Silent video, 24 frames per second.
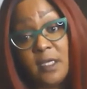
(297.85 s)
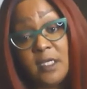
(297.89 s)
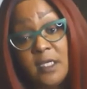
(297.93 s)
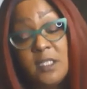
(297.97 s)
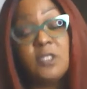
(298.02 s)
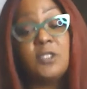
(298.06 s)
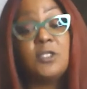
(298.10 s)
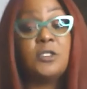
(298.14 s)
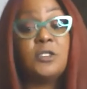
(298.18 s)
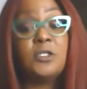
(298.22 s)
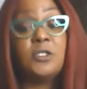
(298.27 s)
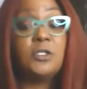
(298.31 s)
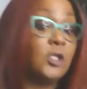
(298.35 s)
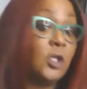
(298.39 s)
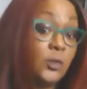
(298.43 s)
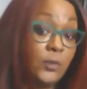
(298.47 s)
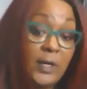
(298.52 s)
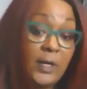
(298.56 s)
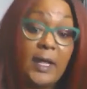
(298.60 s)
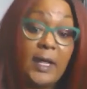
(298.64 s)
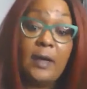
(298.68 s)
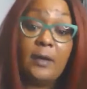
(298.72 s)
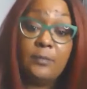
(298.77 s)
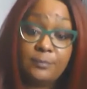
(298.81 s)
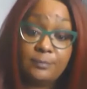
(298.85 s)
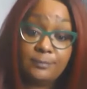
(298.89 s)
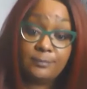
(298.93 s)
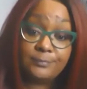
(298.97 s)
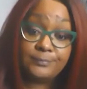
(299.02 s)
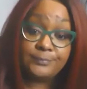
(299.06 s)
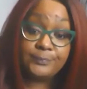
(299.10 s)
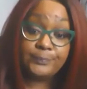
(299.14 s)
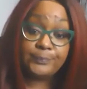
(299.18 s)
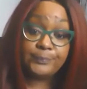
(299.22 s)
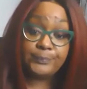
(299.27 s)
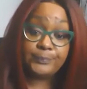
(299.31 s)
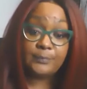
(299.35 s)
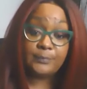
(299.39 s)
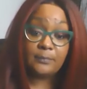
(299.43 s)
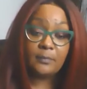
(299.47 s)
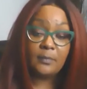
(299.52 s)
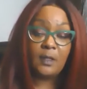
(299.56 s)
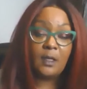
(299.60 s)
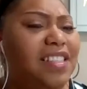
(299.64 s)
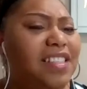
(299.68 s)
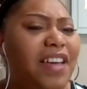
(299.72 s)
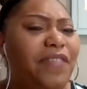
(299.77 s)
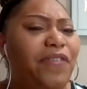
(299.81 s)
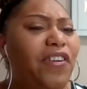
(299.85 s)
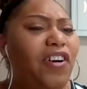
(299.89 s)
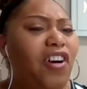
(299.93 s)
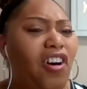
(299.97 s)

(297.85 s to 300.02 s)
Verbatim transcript: and slow down. I think it